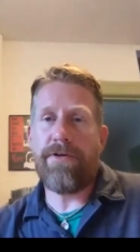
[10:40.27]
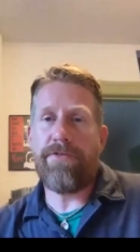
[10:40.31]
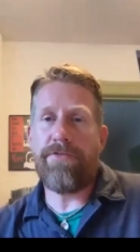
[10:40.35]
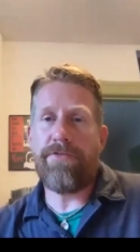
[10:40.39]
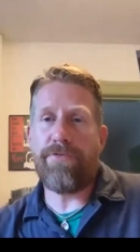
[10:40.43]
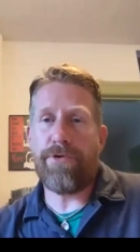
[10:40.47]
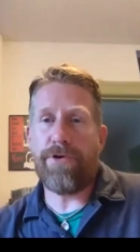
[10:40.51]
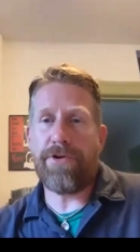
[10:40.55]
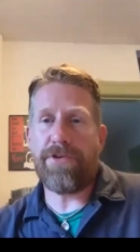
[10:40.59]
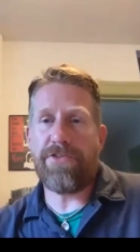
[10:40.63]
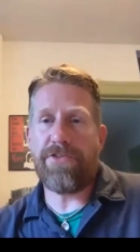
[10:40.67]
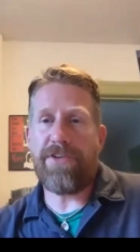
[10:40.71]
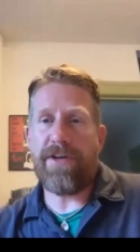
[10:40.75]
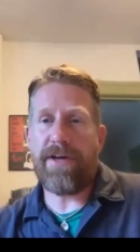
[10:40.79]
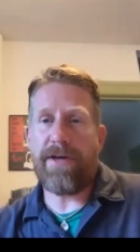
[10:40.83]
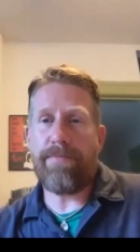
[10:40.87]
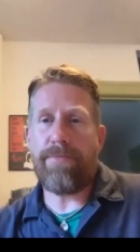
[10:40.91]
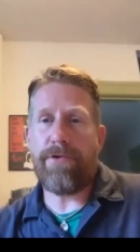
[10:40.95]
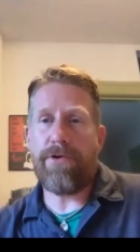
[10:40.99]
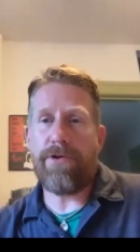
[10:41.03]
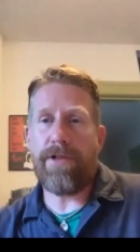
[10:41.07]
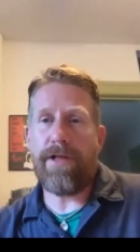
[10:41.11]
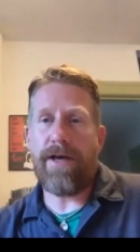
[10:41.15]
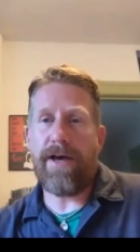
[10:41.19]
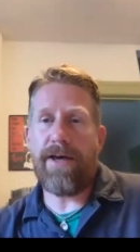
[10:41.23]
For
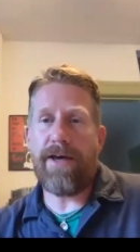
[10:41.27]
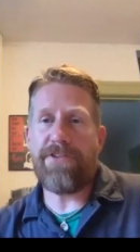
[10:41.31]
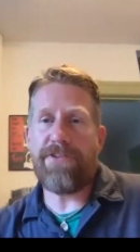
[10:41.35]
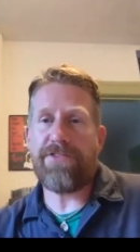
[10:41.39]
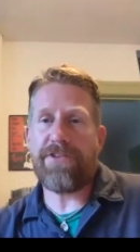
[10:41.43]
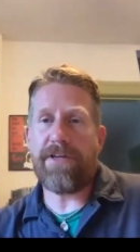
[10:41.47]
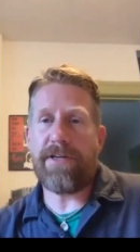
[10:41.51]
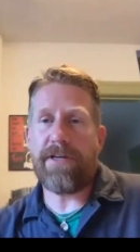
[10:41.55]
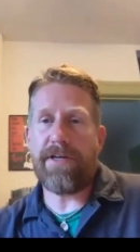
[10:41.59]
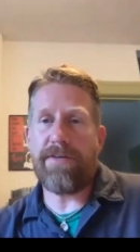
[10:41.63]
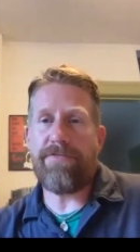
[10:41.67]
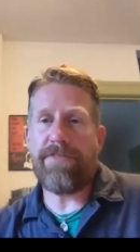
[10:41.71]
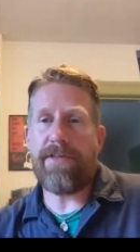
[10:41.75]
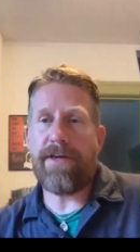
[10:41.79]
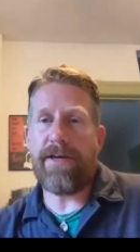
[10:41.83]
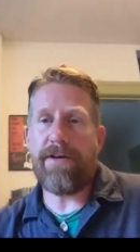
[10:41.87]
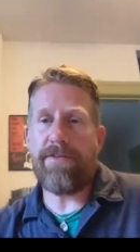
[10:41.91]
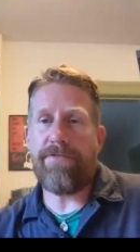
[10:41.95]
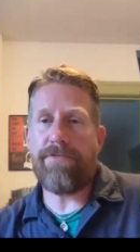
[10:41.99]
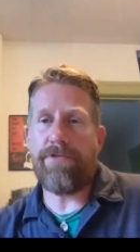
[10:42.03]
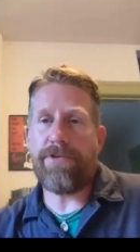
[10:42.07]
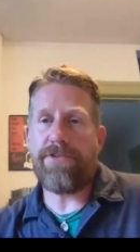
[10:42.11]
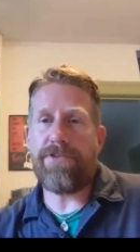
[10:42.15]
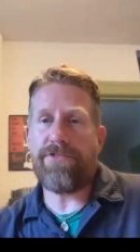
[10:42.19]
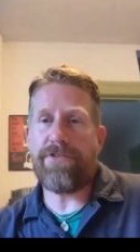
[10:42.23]
example, asking if they
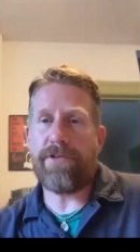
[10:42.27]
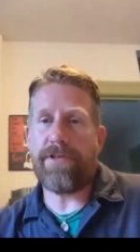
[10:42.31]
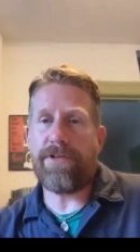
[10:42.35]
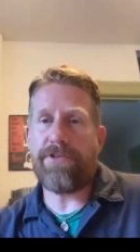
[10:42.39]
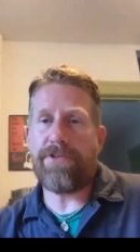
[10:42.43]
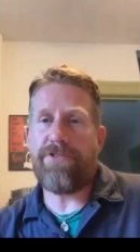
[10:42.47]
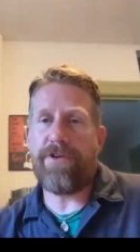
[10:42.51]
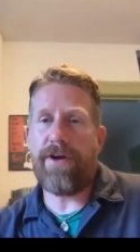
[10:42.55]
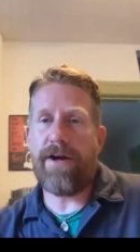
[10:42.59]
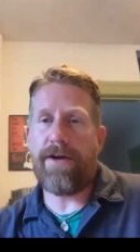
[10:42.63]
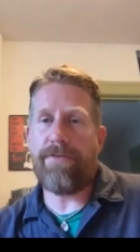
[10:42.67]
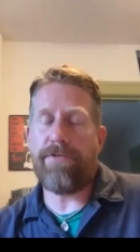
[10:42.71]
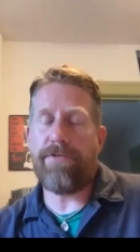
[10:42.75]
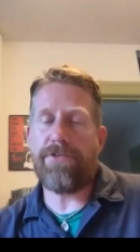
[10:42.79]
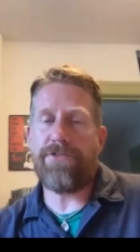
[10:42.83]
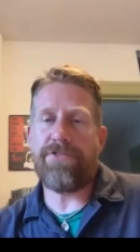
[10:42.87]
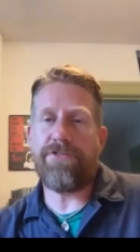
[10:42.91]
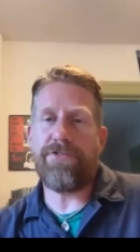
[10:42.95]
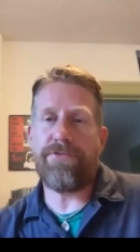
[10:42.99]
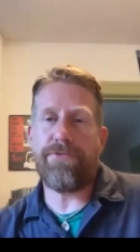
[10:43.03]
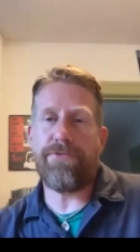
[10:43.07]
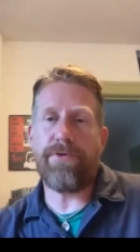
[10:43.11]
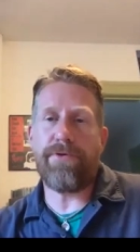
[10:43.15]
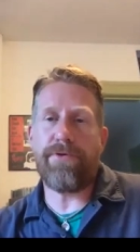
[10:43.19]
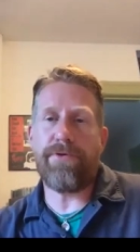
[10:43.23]
have recently traveled
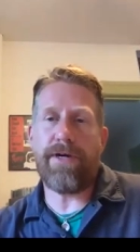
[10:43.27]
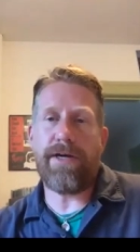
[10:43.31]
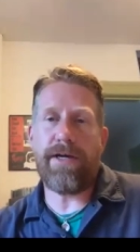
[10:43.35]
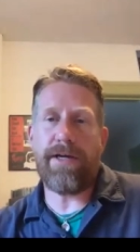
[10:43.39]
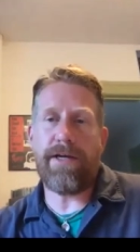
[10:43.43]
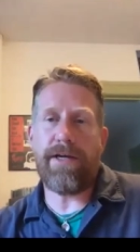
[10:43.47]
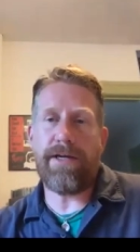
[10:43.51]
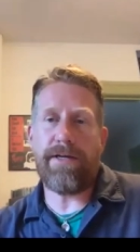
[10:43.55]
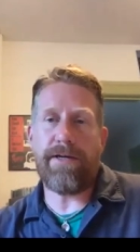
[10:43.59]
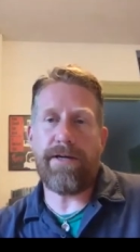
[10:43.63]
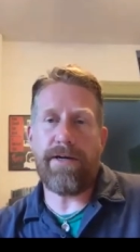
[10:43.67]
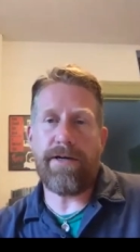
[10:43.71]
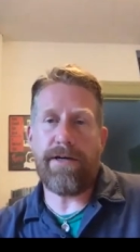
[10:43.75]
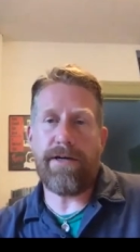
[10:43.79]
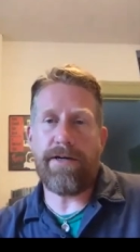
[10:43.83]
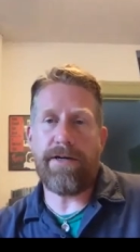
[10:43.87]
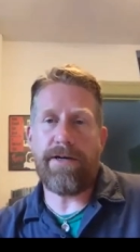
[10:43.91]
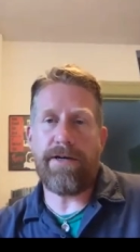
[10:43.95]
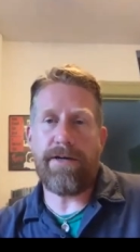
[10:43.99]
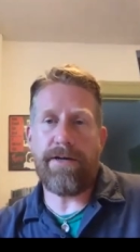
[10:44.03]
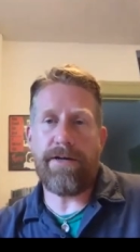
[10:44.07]
to a, uh,